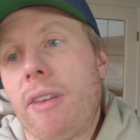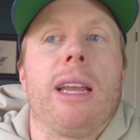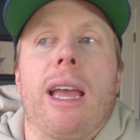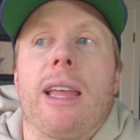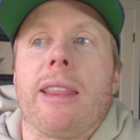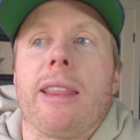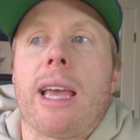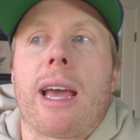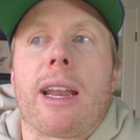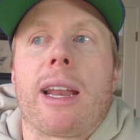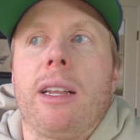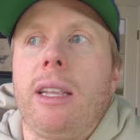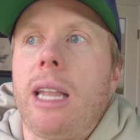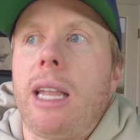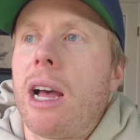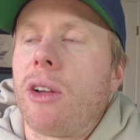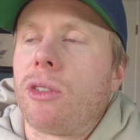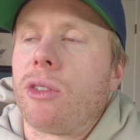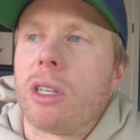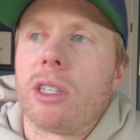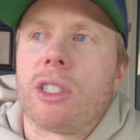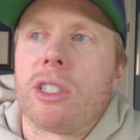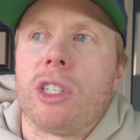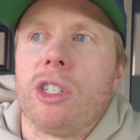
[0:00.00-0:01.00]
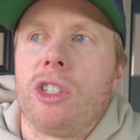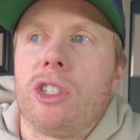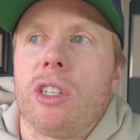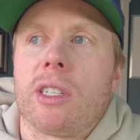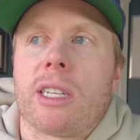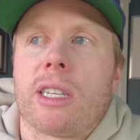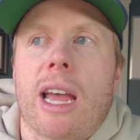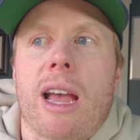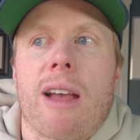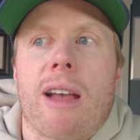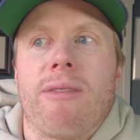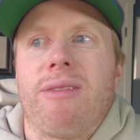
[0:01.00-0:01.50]
And that allows us to just
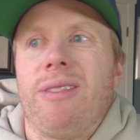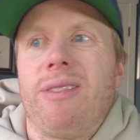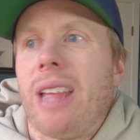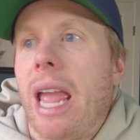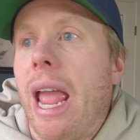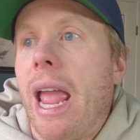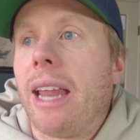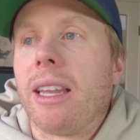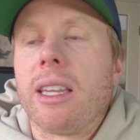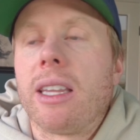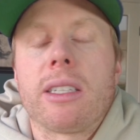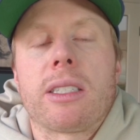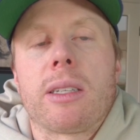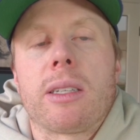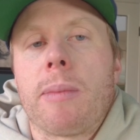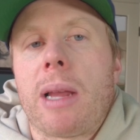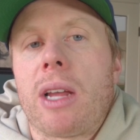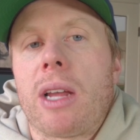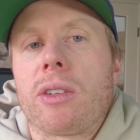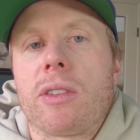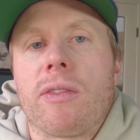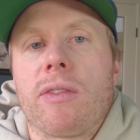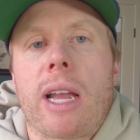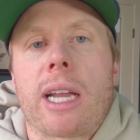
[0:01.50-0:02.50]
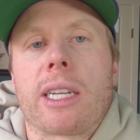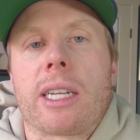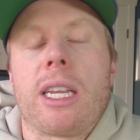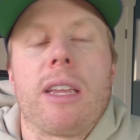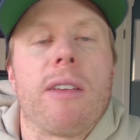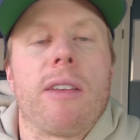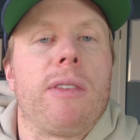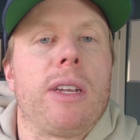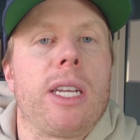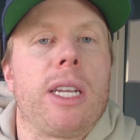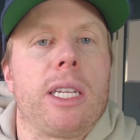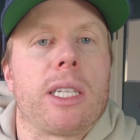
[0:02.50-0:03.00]
have endless amounts of
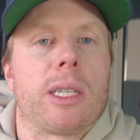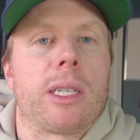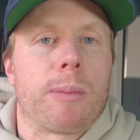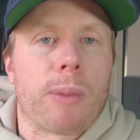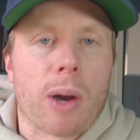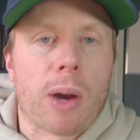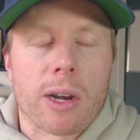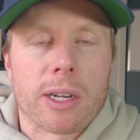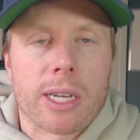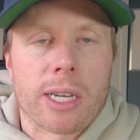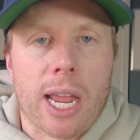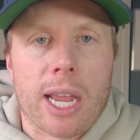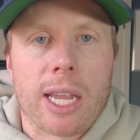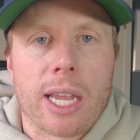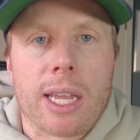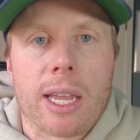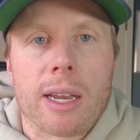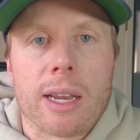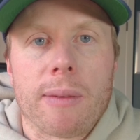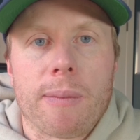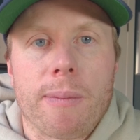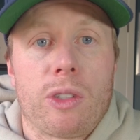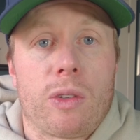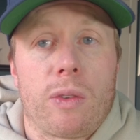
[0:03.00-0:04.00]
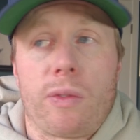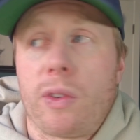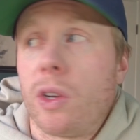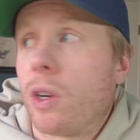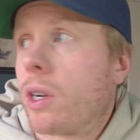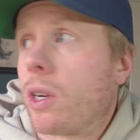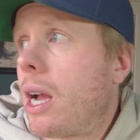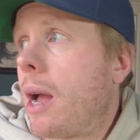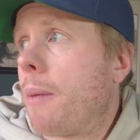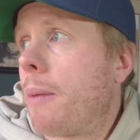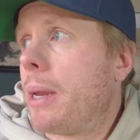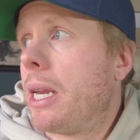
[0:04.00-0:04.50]
activities to partake in. So if you're
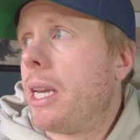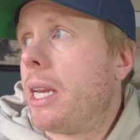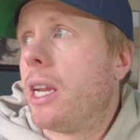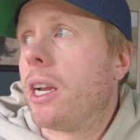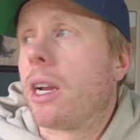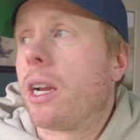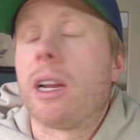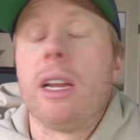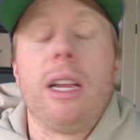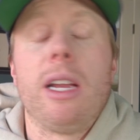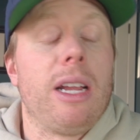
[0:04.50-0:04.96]
coming here,